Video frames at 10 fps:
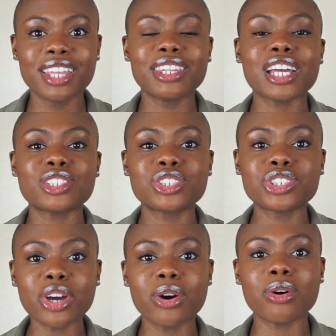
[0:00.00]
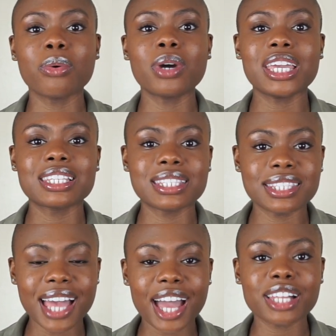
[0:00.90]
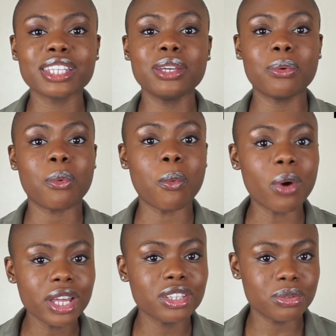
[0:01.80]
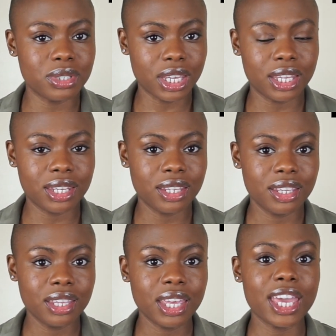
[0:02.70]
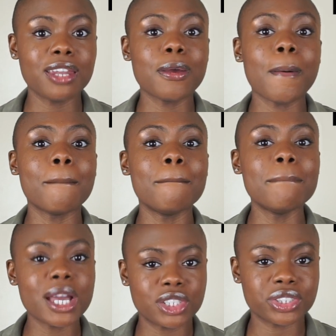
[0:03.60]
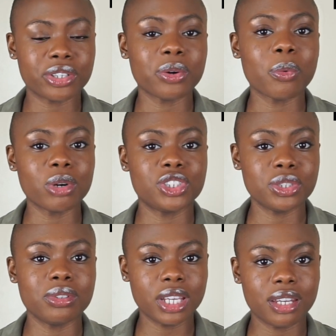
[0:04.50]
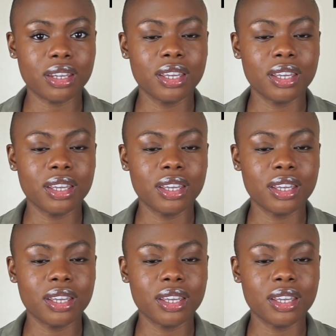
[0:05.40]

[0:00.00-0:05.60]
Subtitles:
that show exactly what you did and measure what you did.